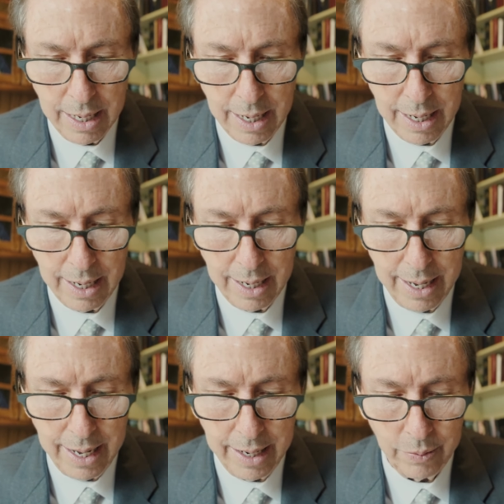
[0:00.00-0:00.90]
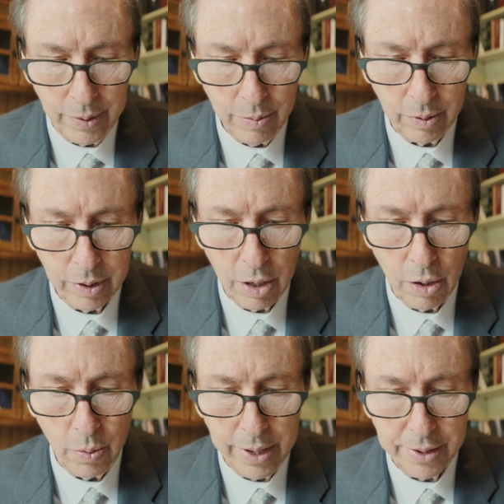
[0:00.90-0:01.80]
uh, and we will
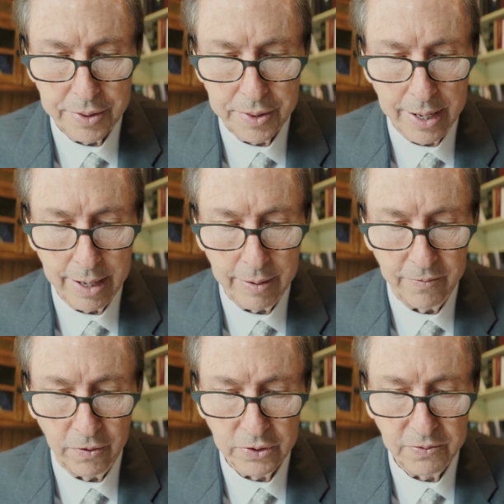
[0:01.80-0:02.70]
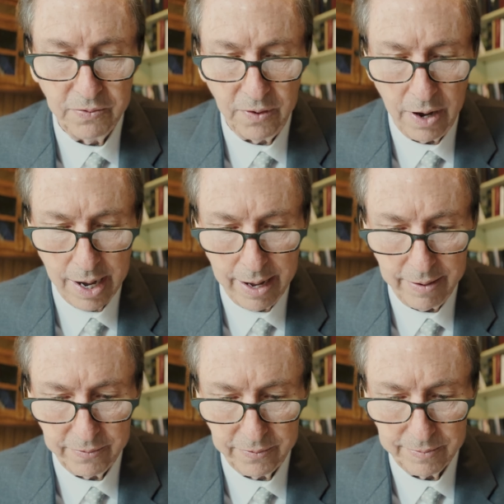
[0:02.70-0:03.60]
go with uh, verse
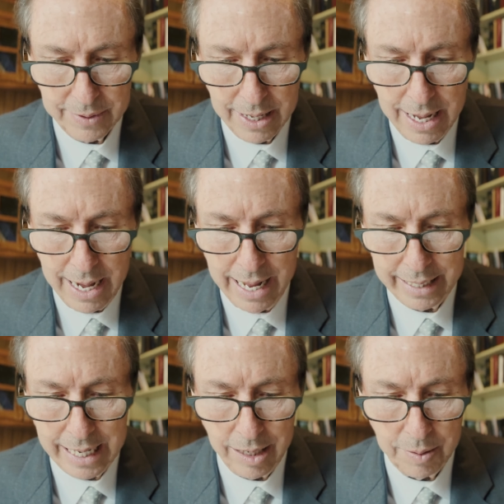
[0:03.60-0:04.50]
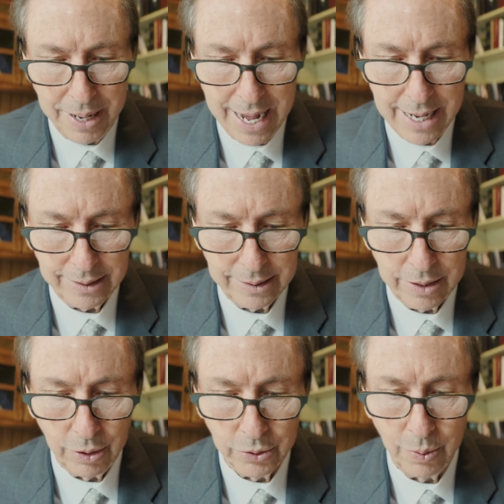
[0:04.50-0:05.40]
5. It came to pass
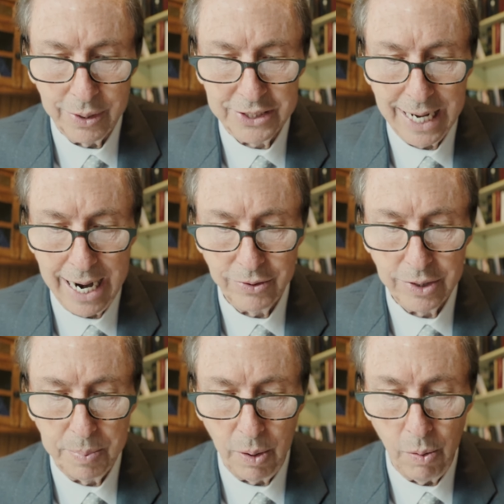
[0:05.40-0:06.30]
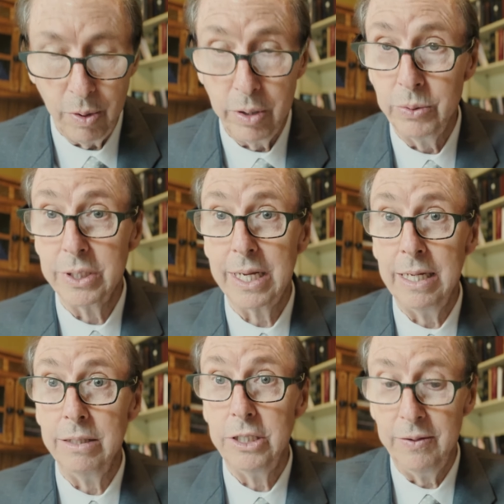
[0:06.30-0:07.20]
that those who were desirous of Pahoran, who was the
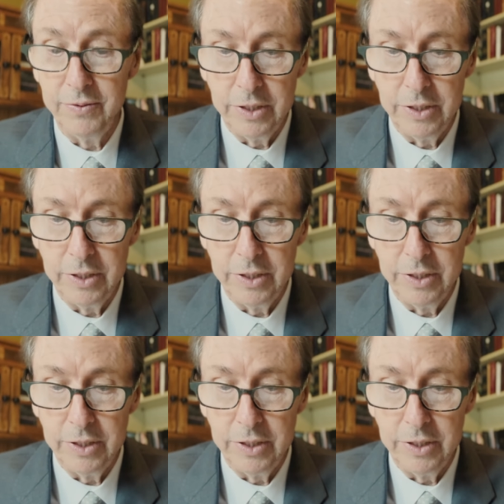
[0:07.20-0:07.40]
chief